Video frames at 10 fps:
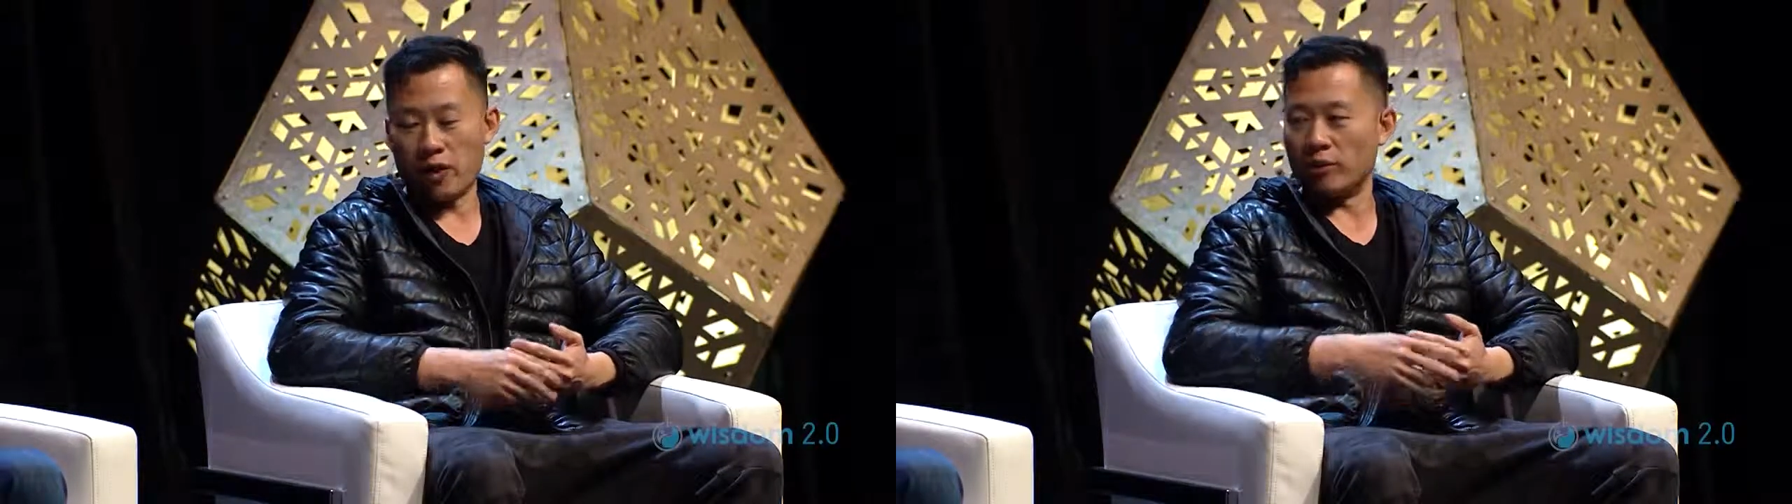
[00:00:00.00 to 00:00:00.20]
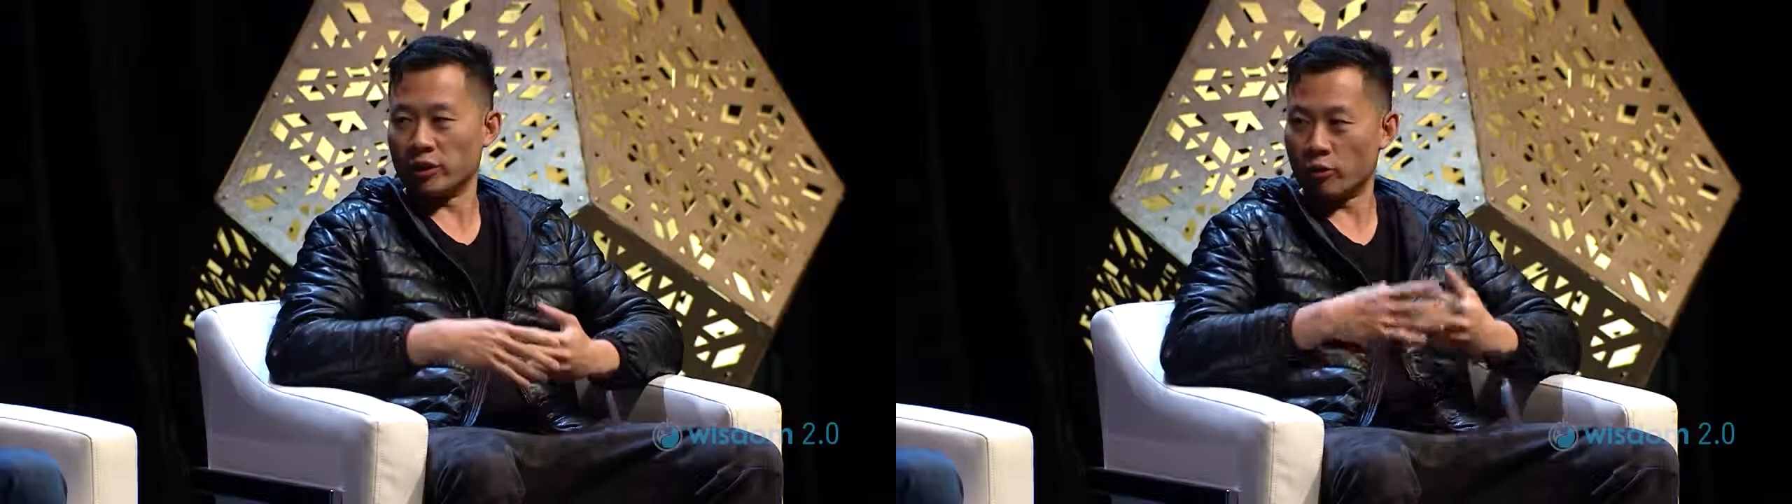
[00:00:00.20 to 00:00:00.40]

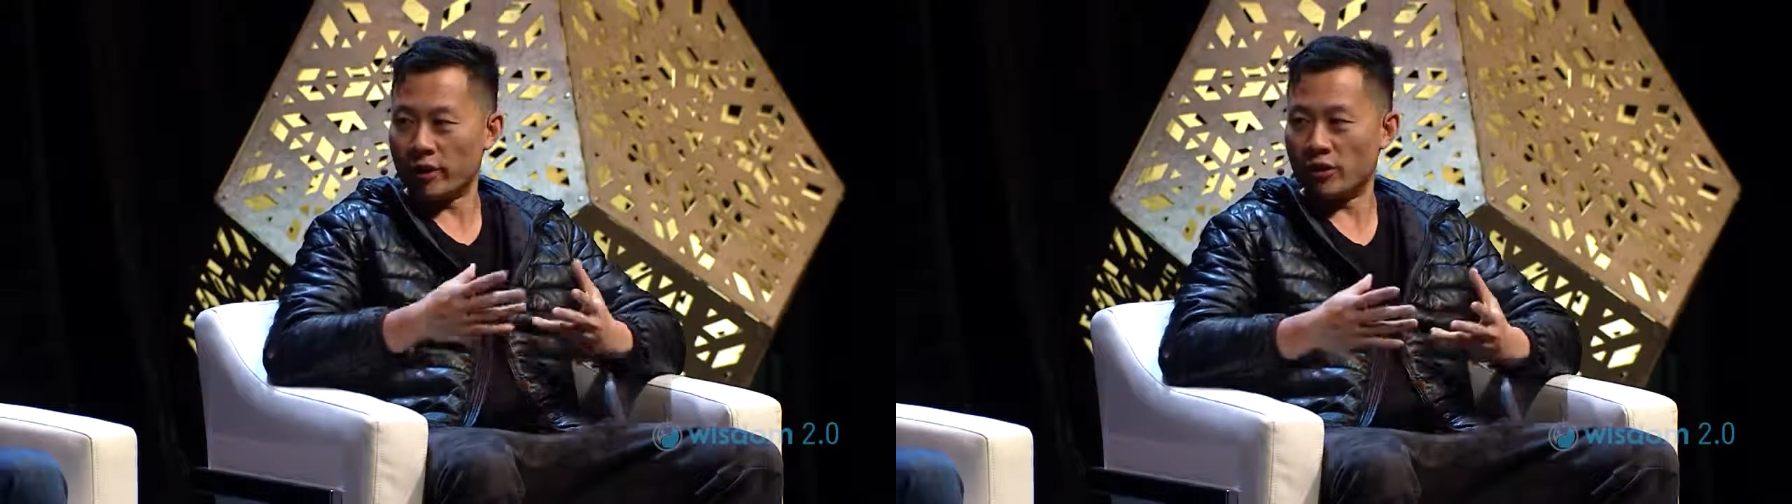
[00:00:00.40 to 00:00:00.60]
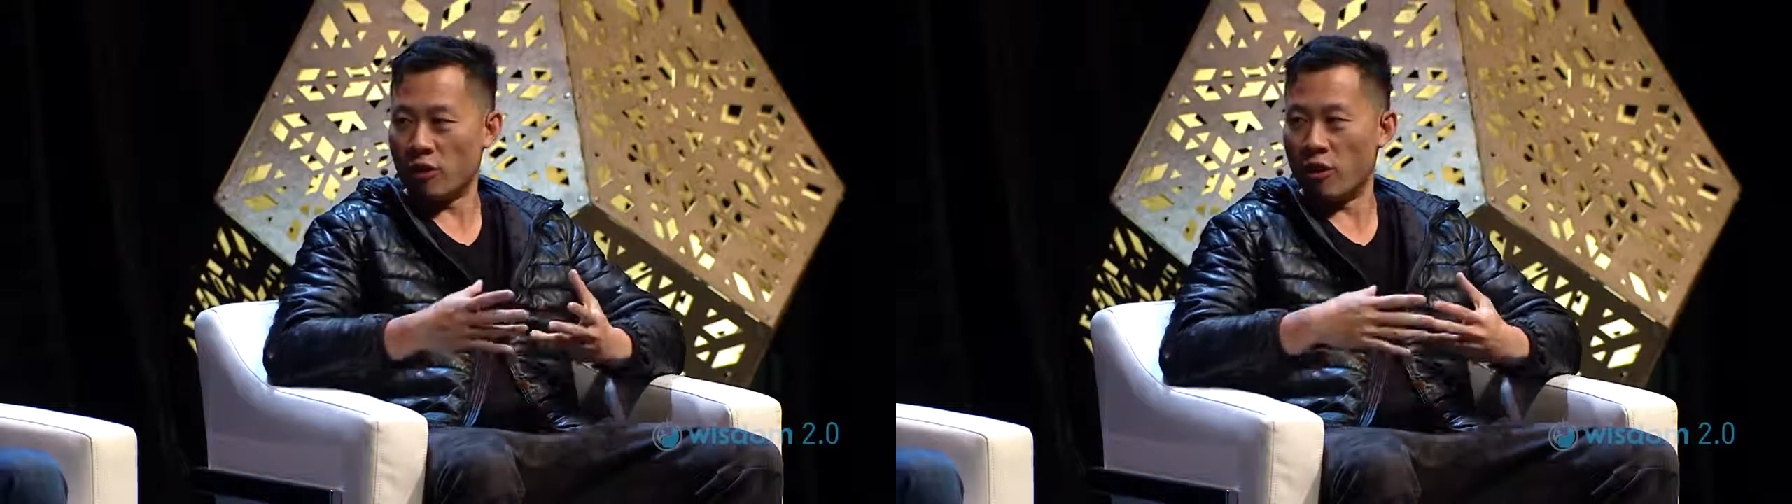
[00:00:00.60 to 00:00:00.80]
able to
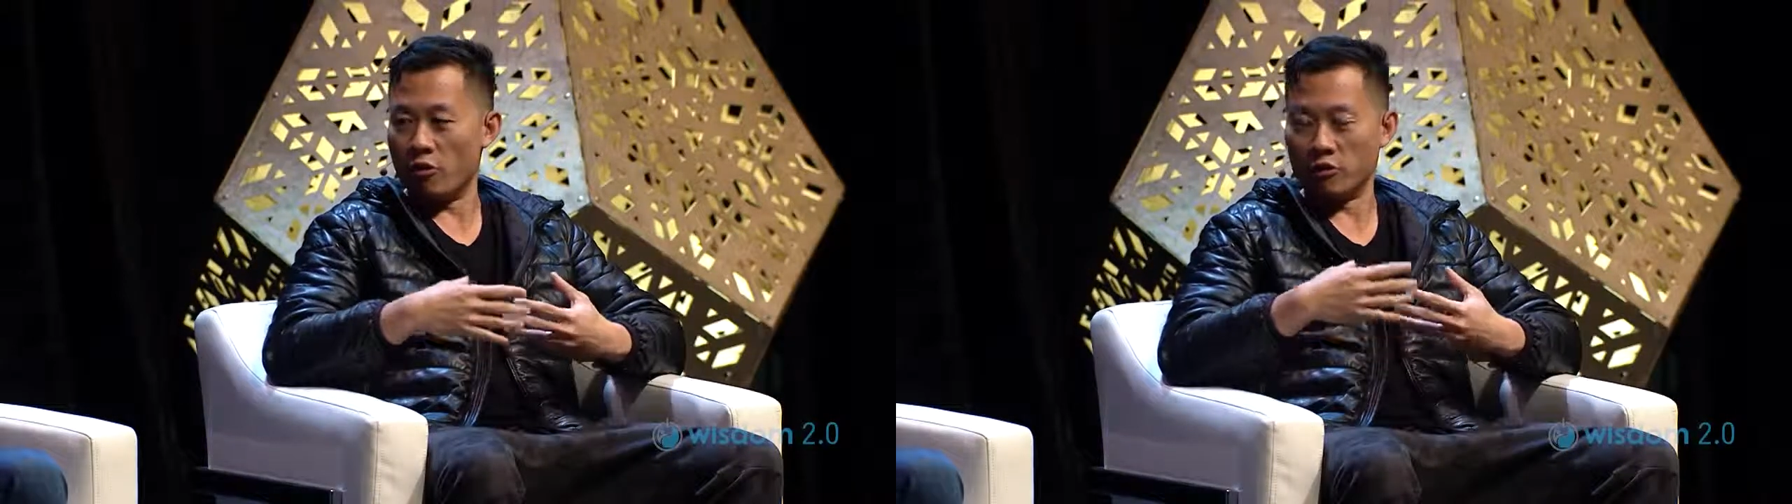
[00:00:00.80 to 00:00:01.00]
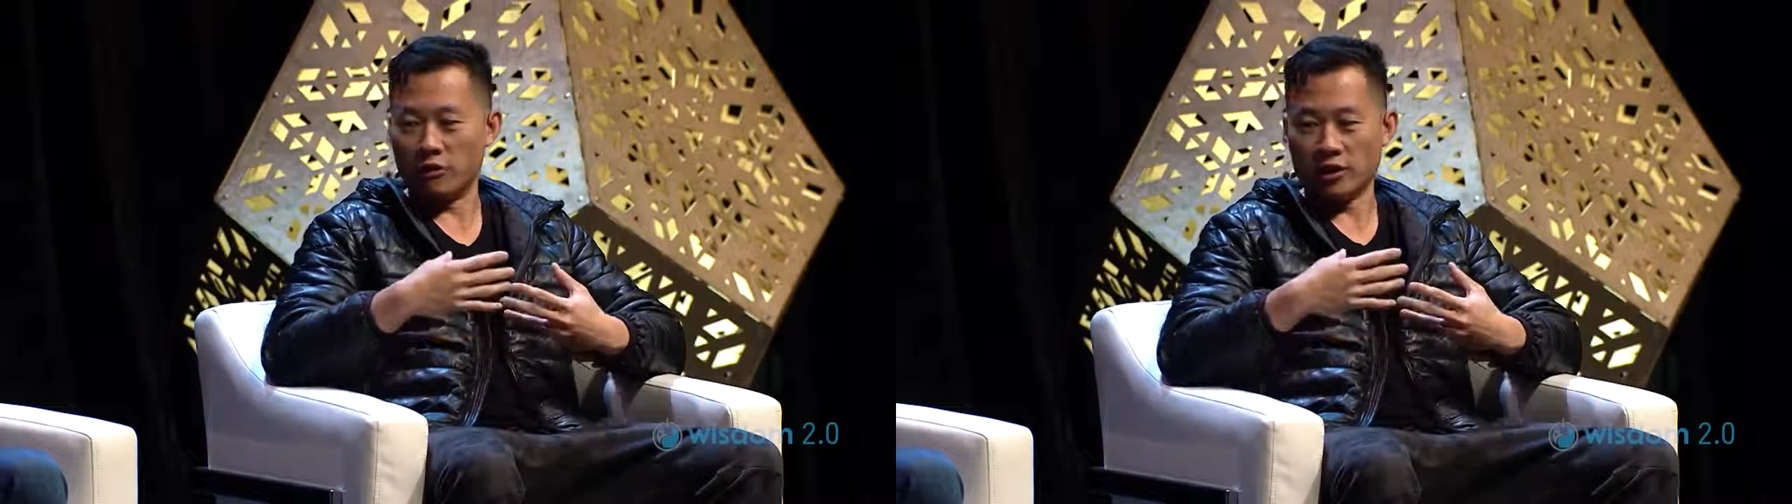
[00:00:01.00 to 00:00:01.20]
create their
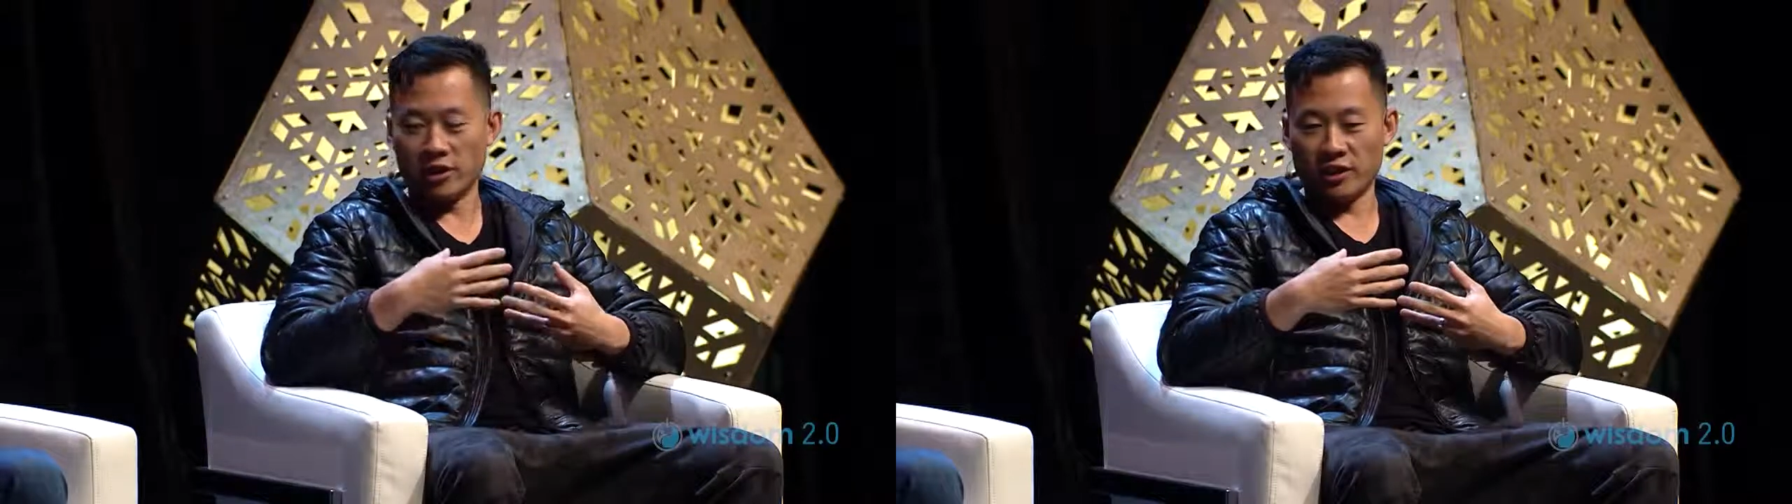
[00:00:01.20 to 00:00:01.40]
own